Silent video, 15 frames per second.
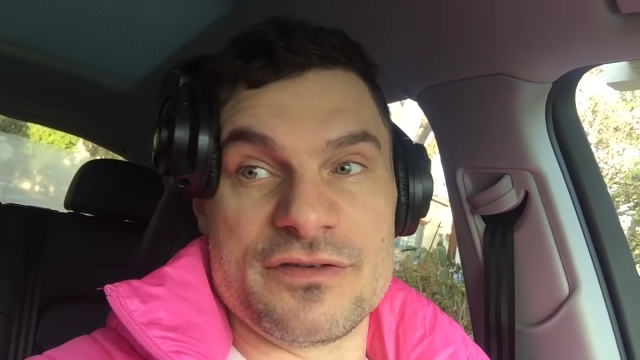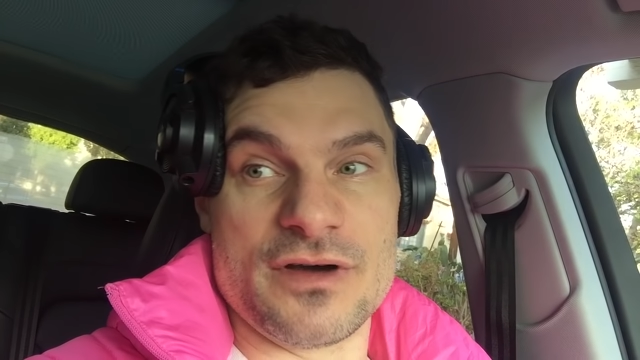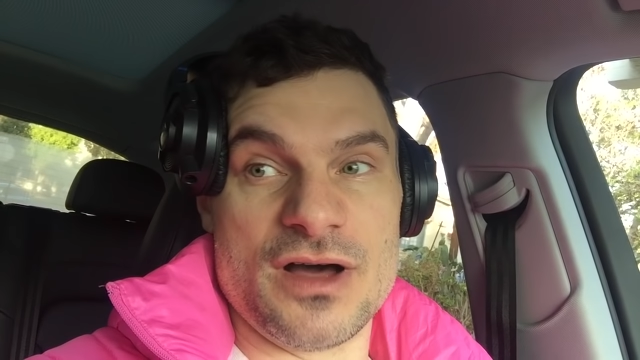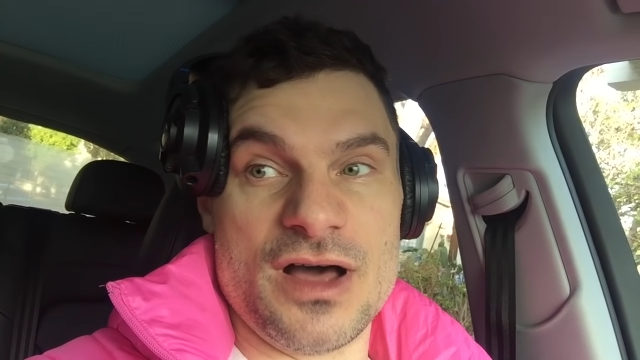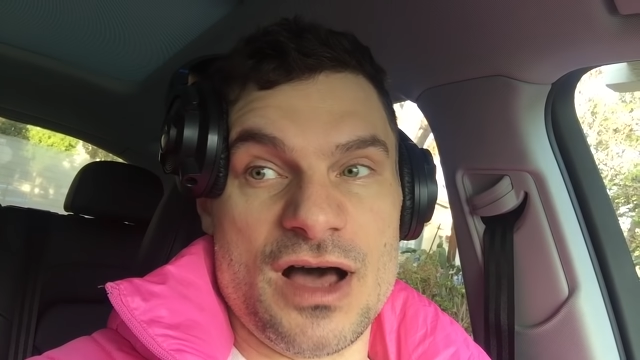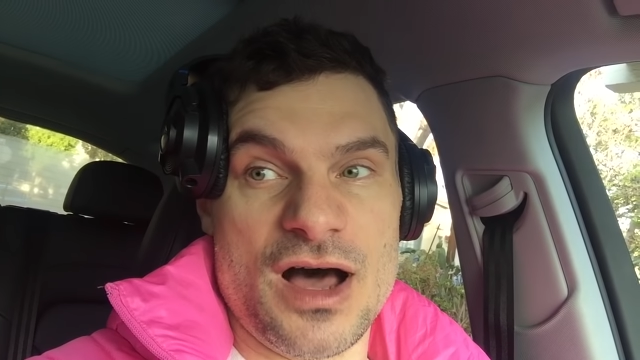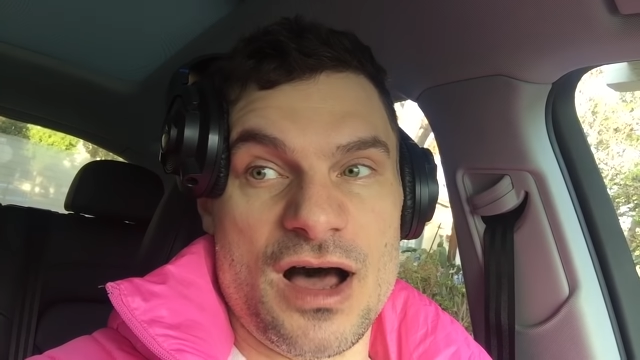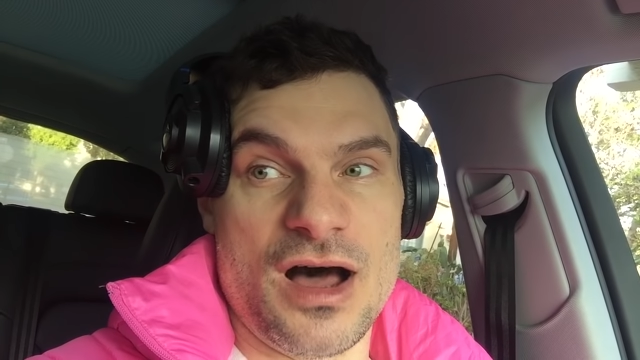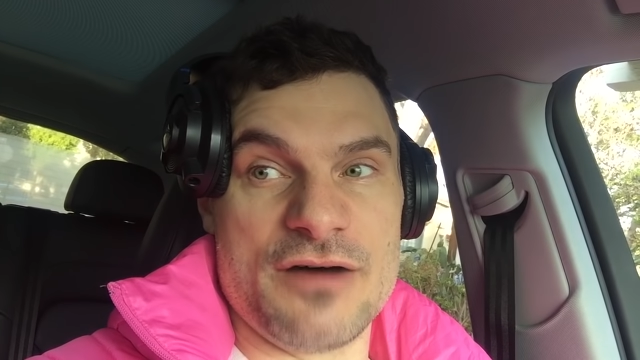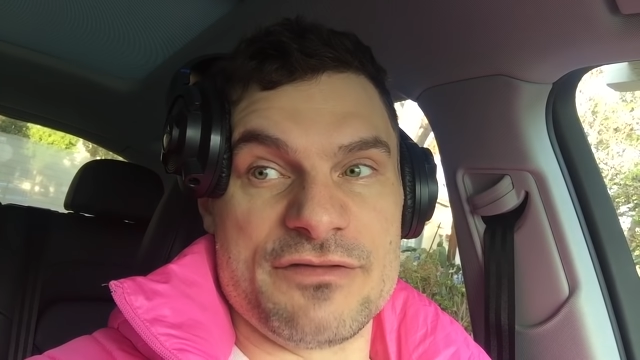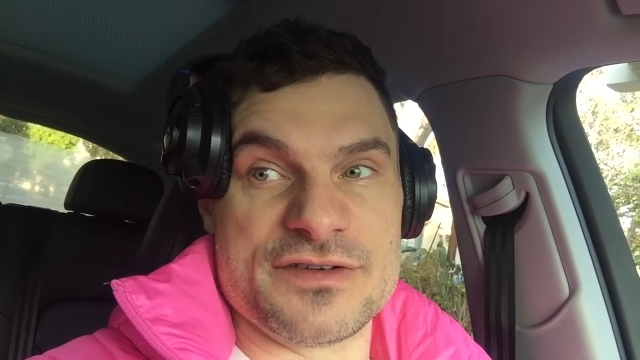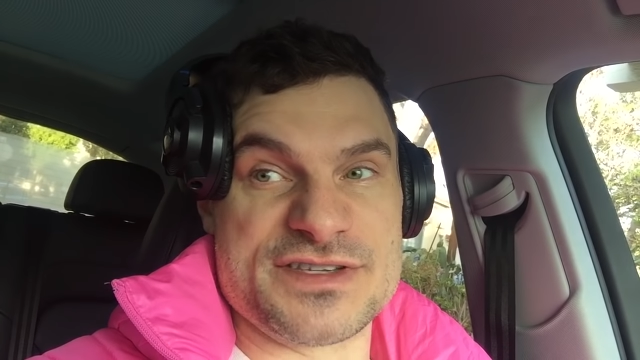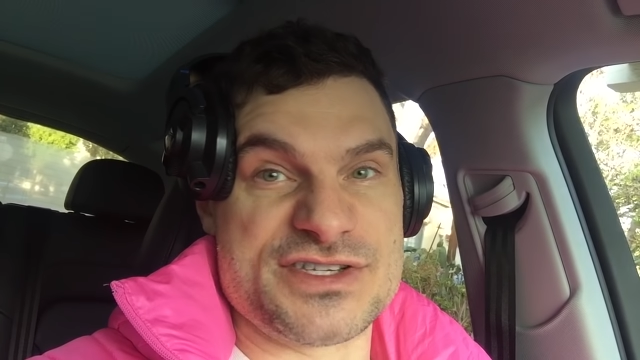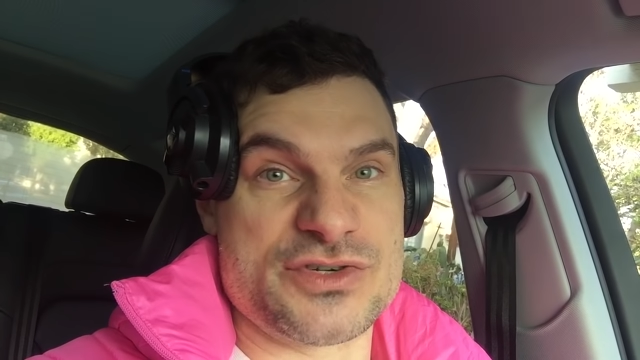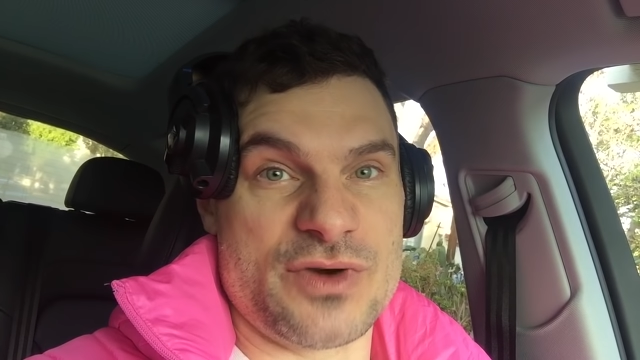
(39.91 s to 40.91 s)
a, of
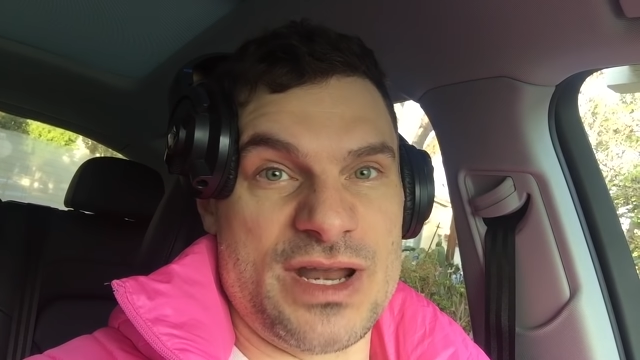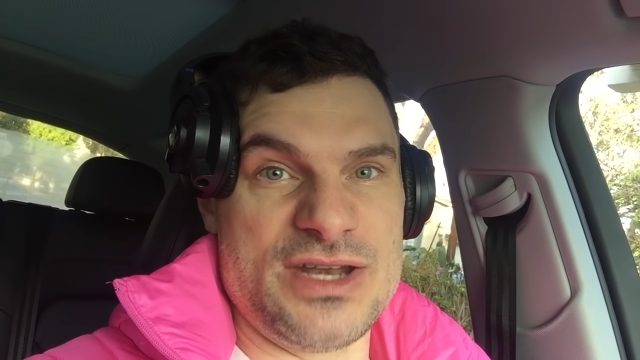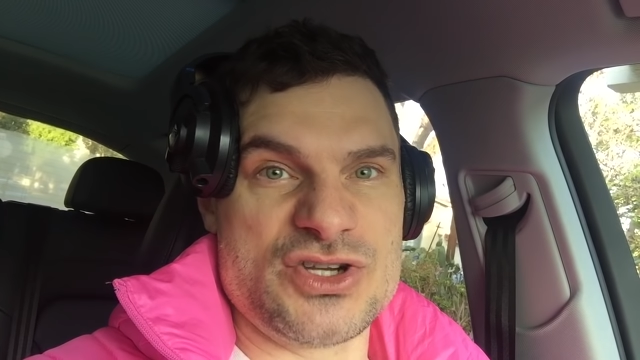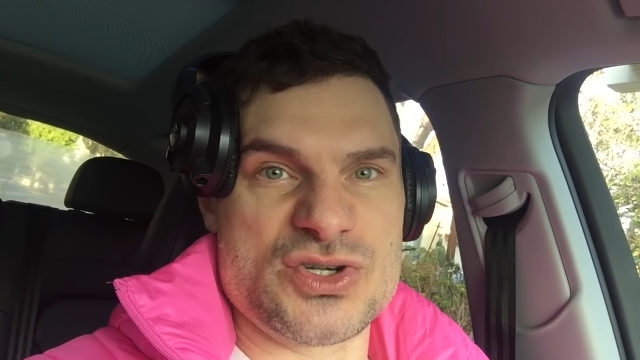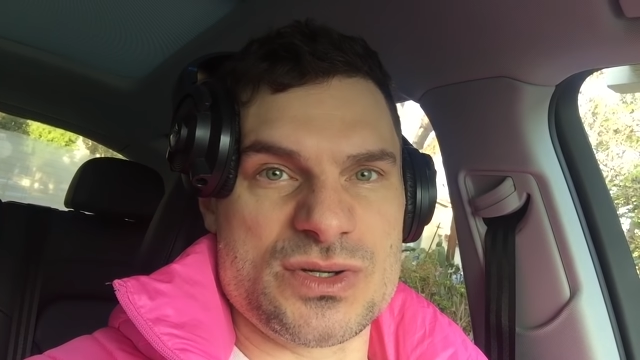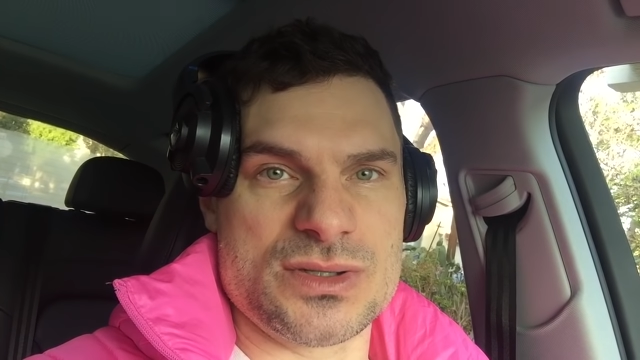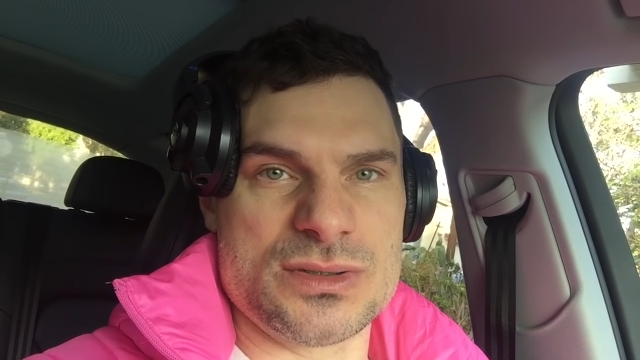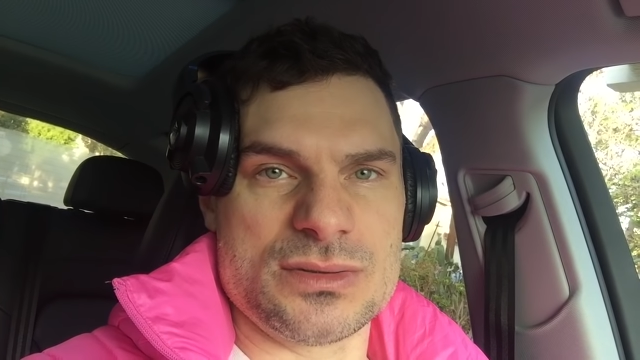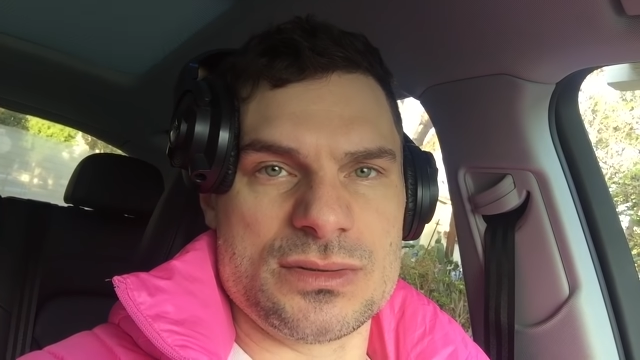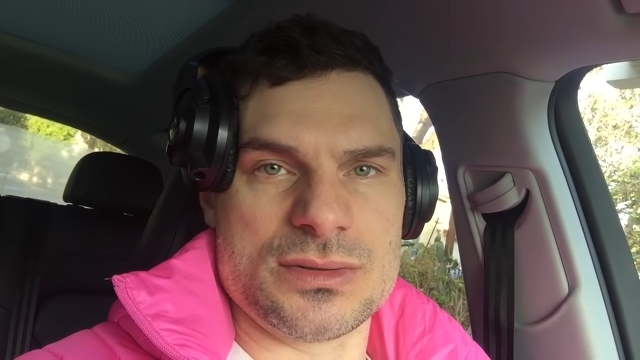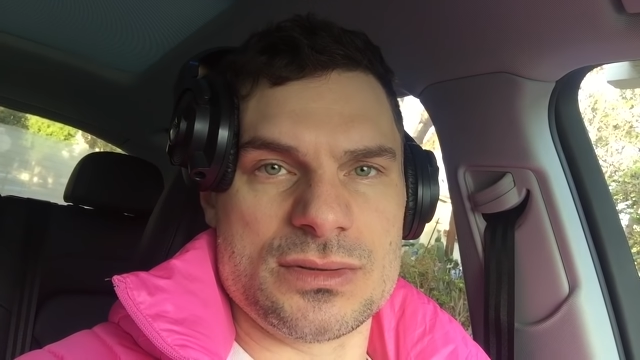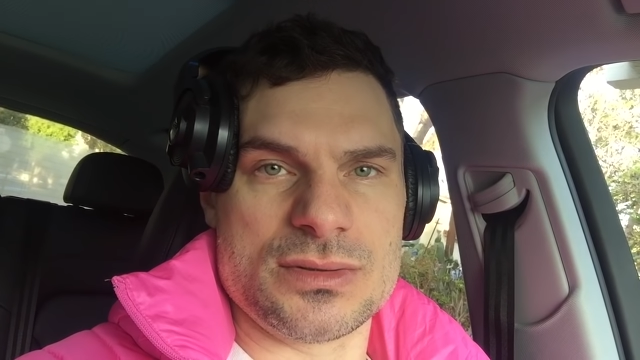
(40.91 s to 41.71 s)
a stranger.